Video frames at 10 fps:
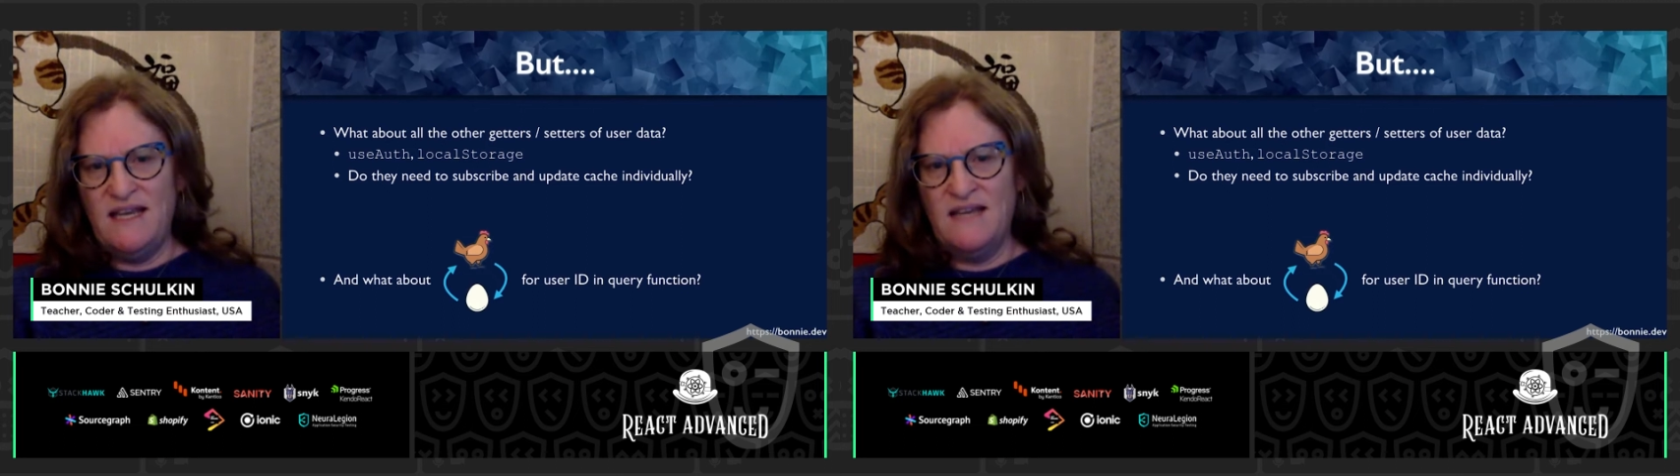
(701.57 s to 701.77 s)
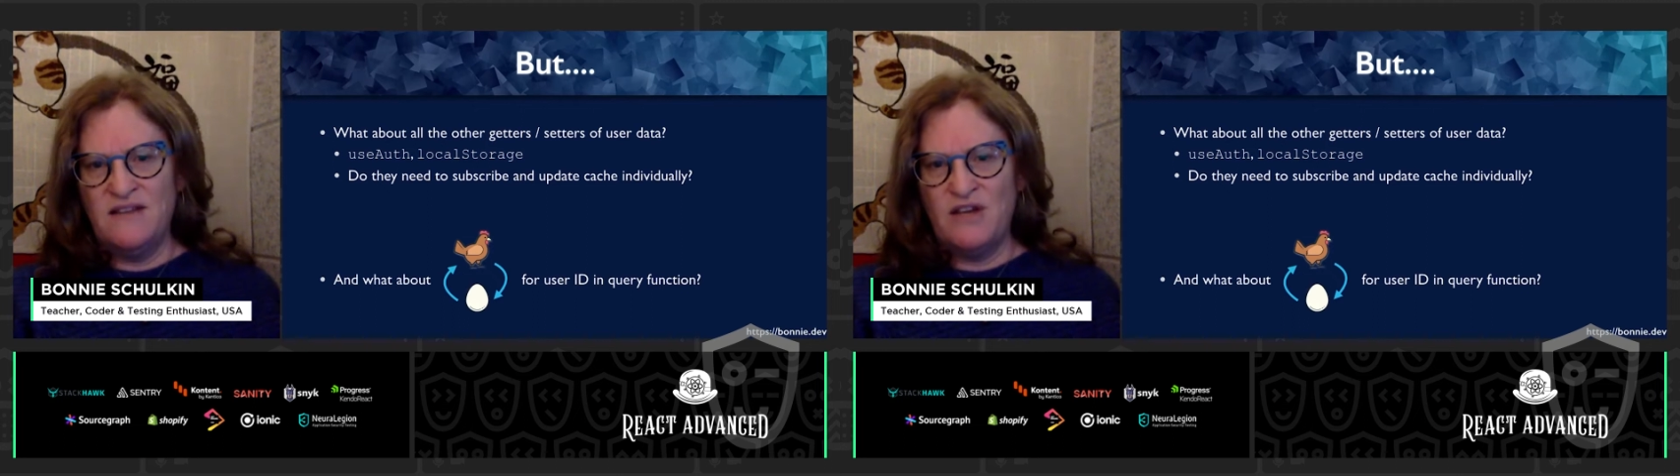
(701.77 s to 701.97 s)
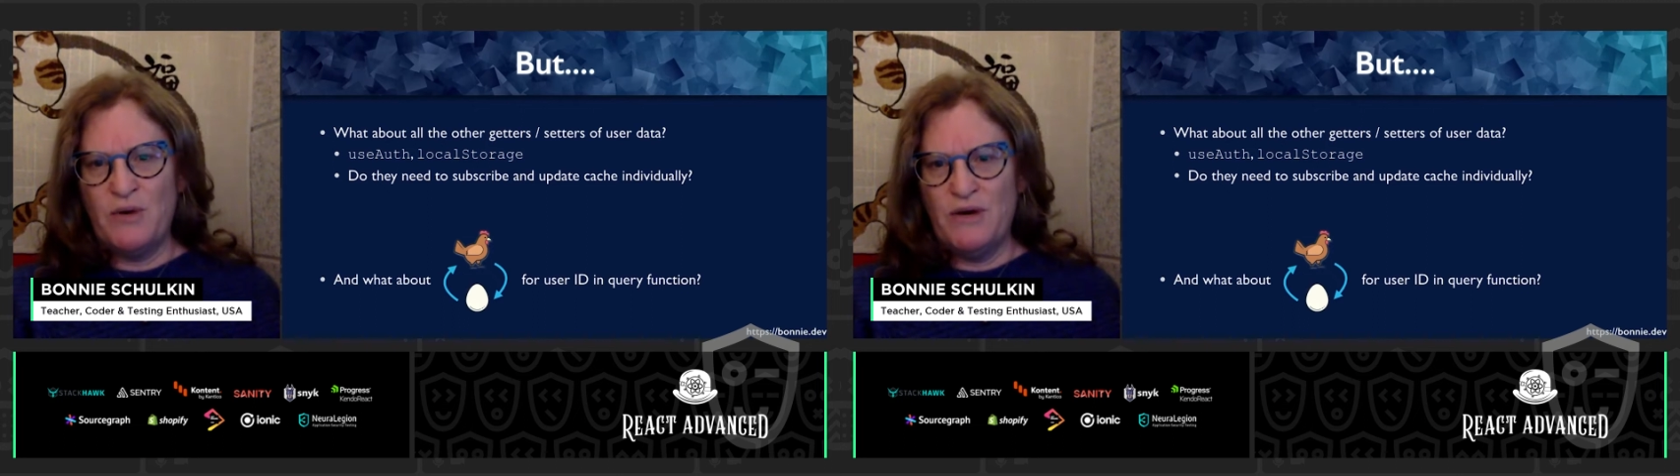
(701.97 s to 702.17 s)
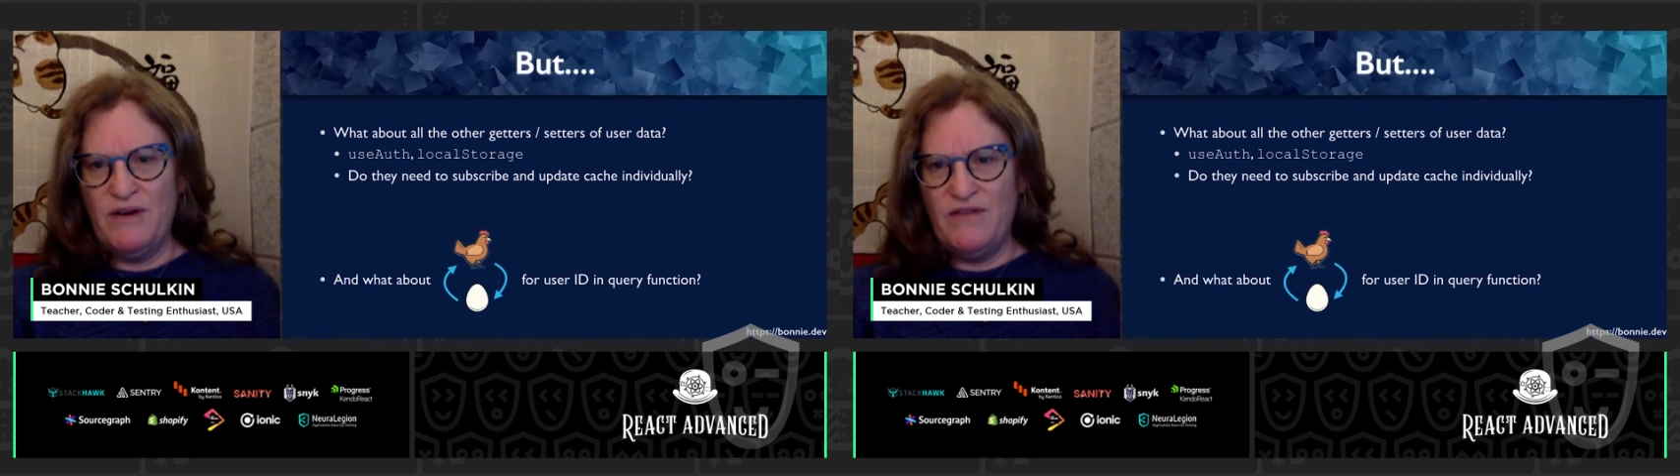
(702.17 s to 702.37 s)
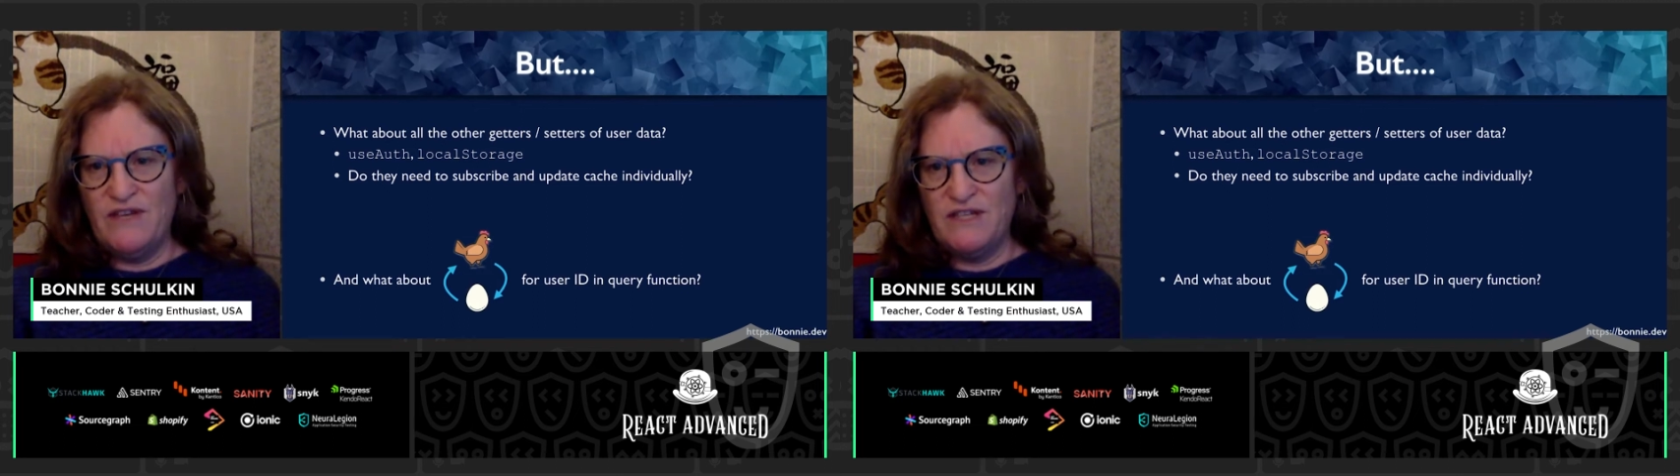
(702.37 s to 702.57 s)
in the
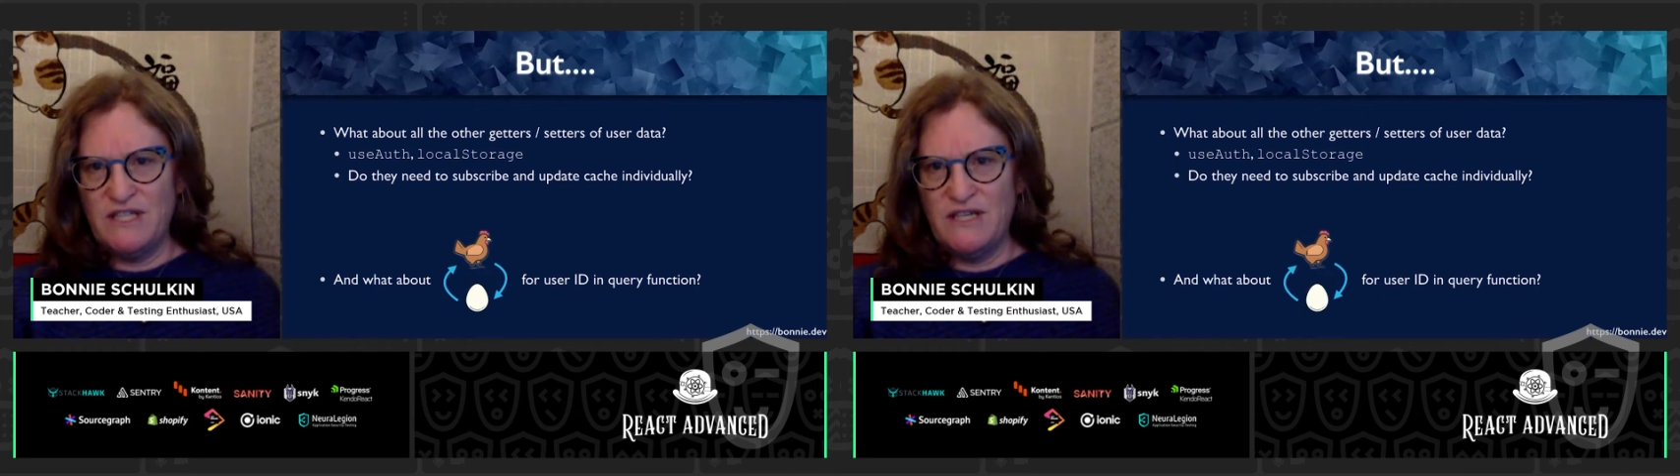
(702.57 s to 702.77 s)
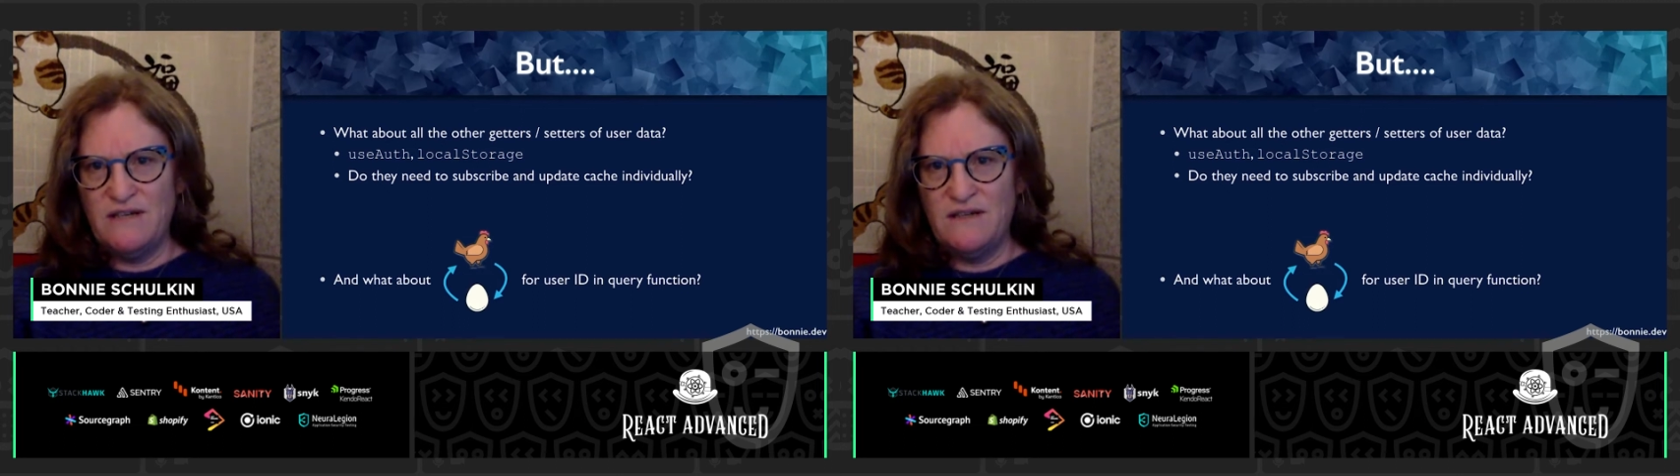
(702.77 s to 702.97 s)
query function.